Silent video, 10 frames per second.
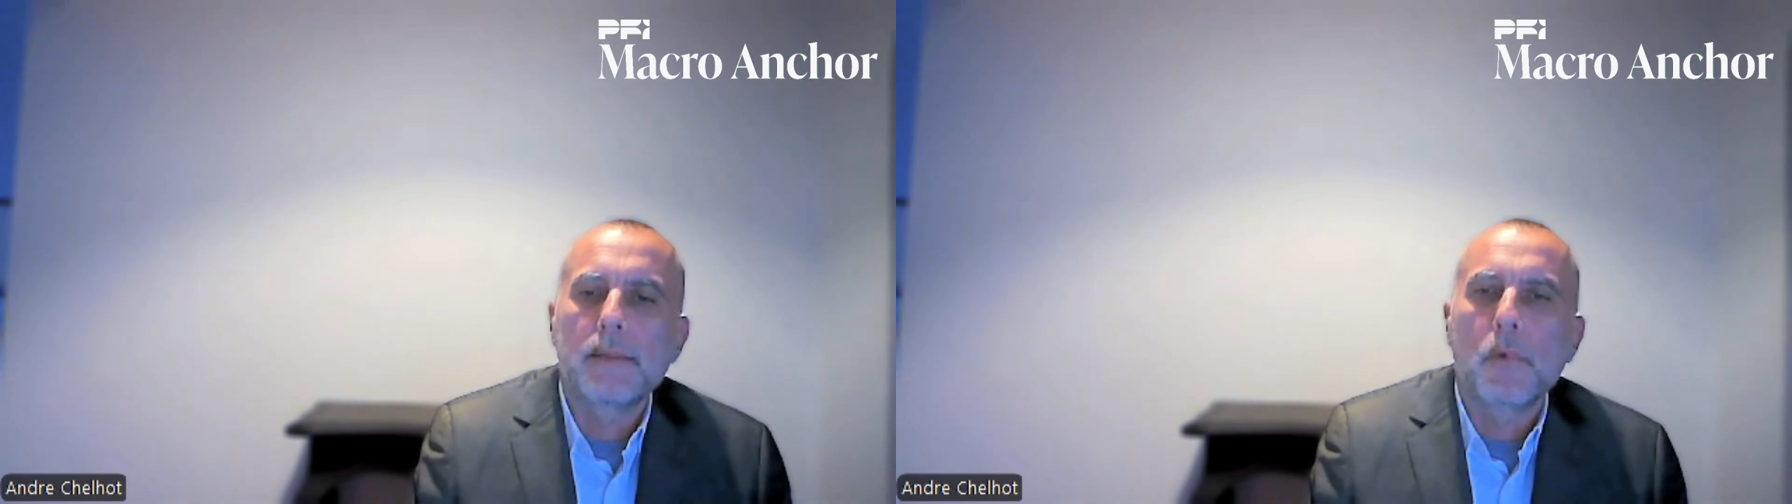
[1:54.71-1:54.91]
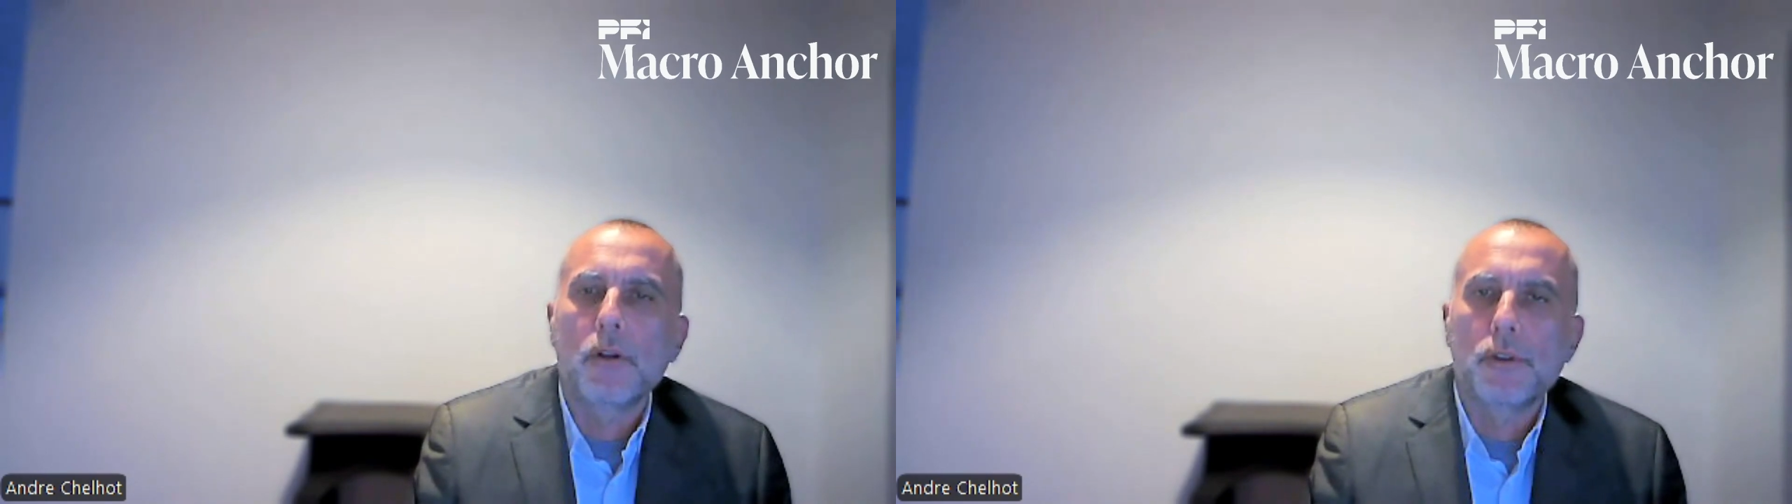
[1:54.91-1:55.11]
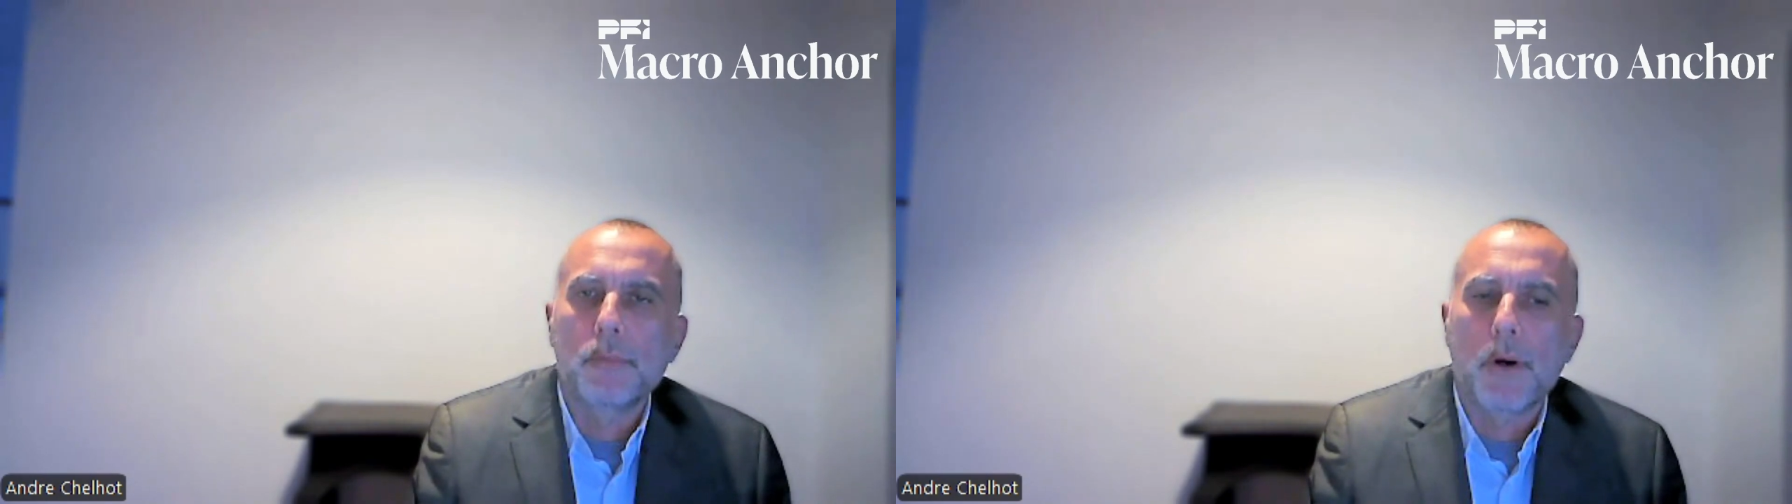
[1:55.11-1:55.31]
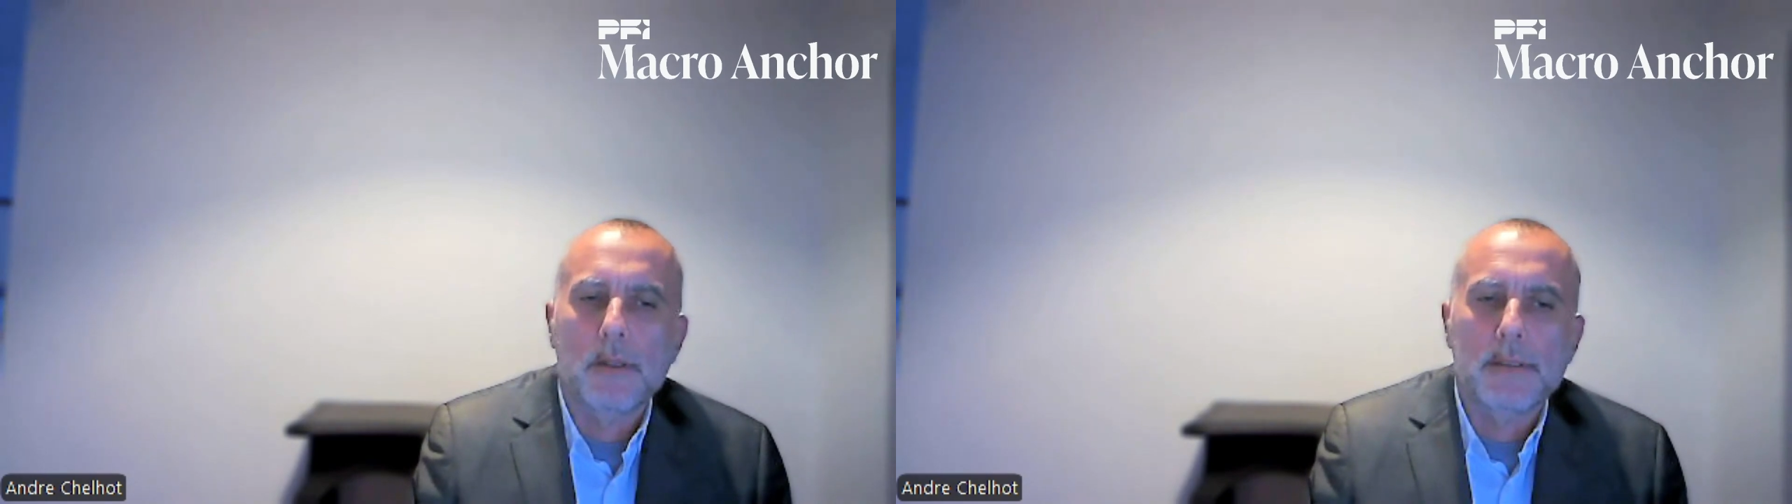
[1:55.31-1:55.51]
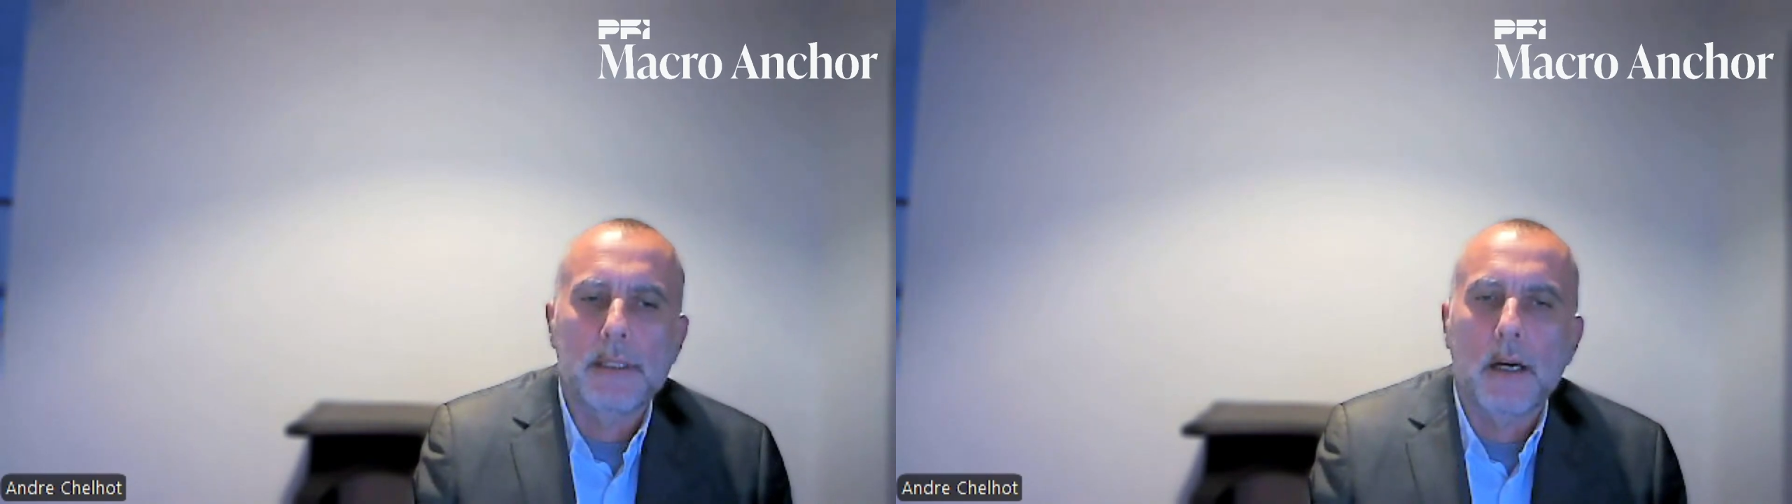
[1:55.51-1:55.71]
monetary
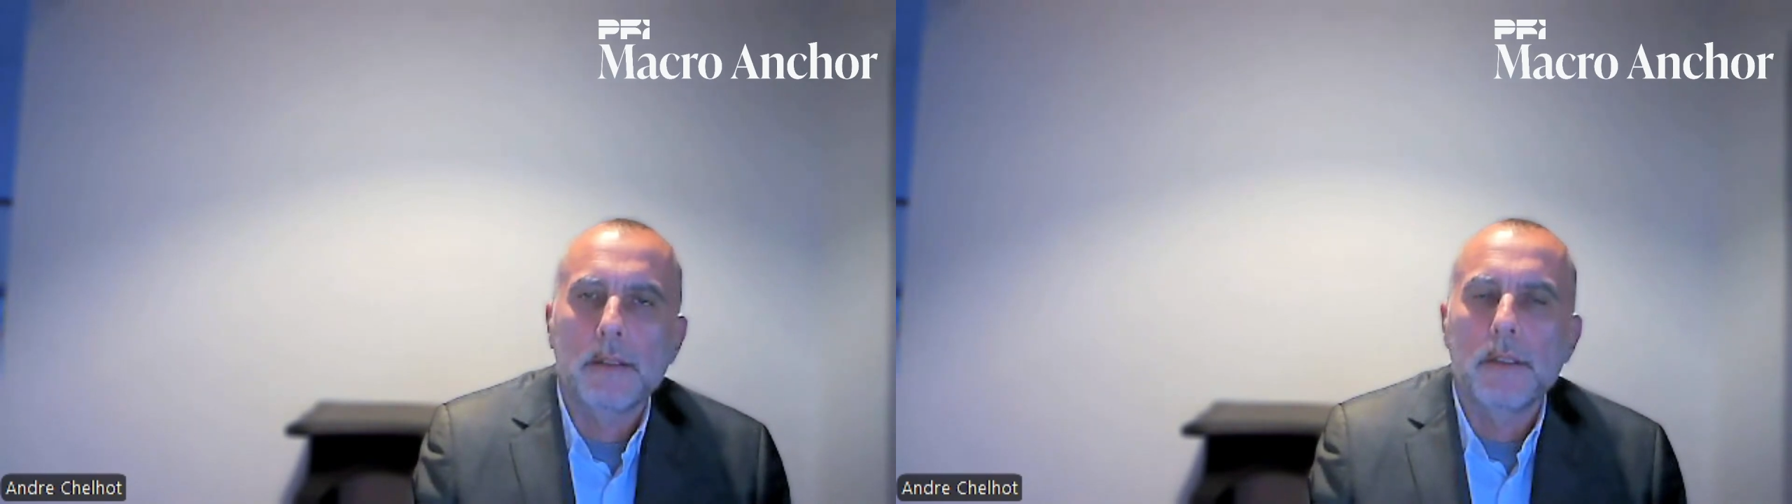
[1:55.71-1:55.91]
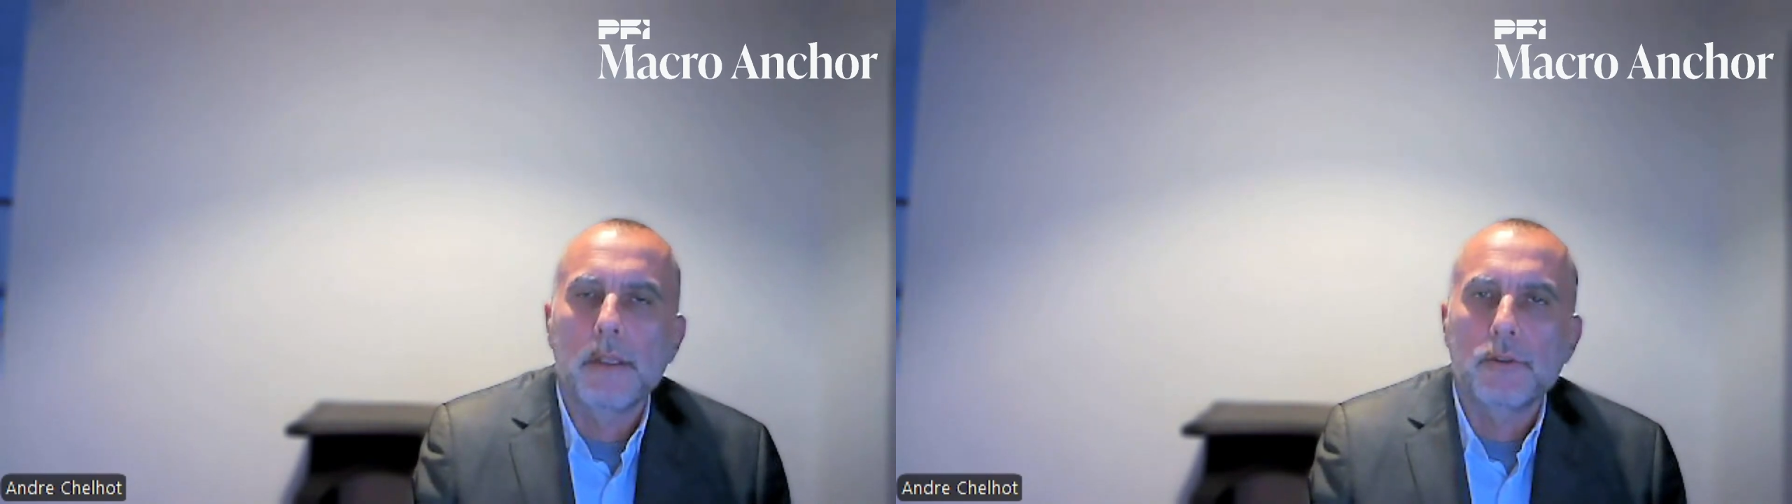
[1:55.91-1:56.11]
policy under a